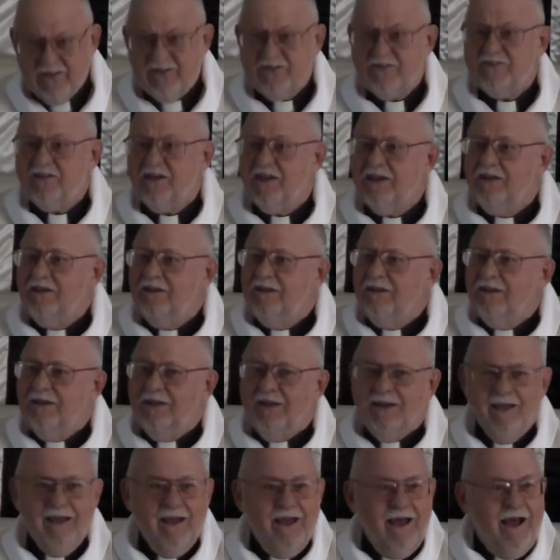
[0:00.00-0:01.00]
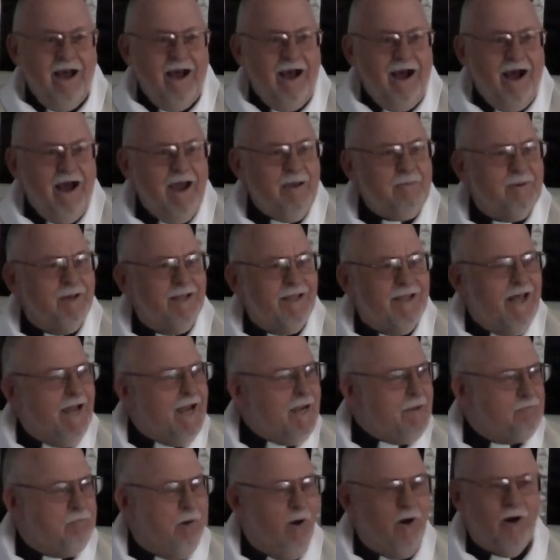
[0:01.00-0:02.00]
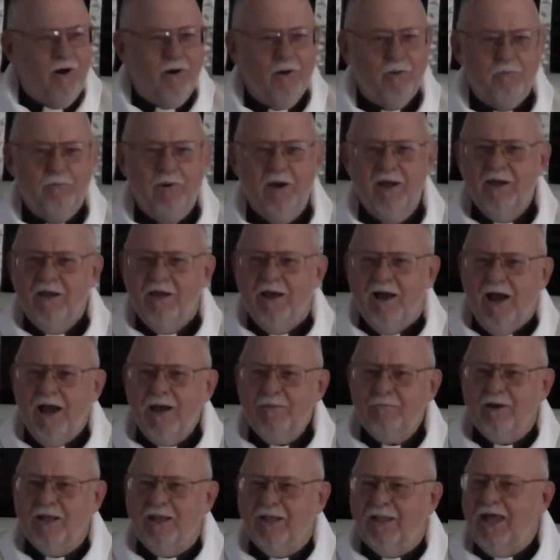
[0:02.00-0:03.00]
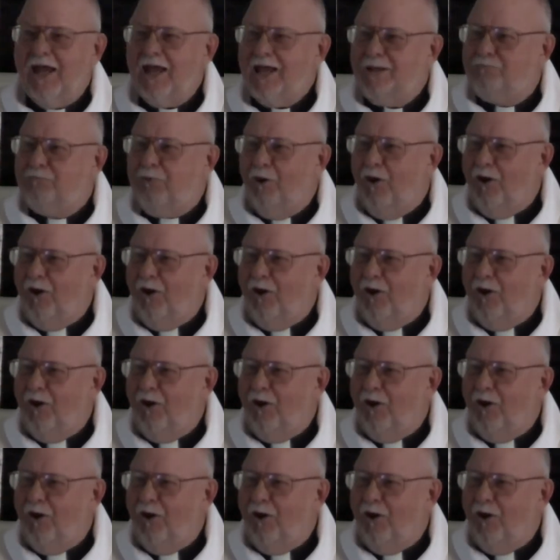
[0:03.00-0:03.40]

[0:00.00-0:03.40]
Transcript: He said, "I'm a light bulb. I'm a light